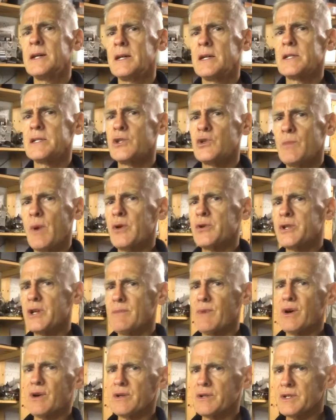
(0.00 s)
U-boat
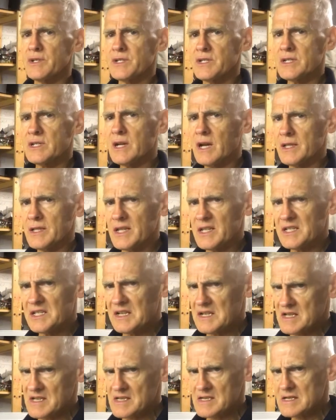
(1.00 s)
commanders cut their
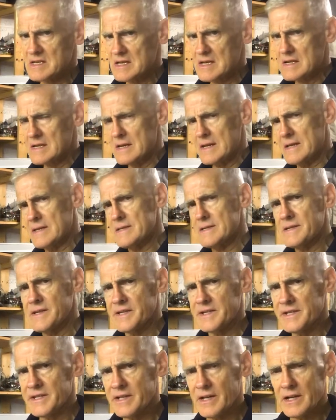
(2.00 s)
teeth in
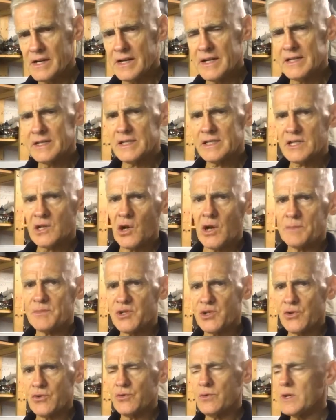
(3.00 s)
the Type
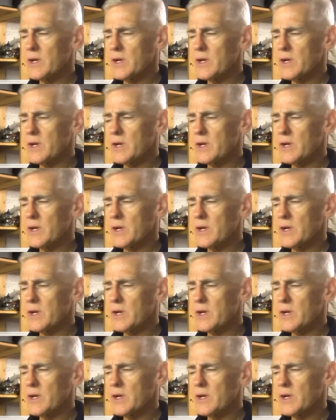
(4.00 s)
2.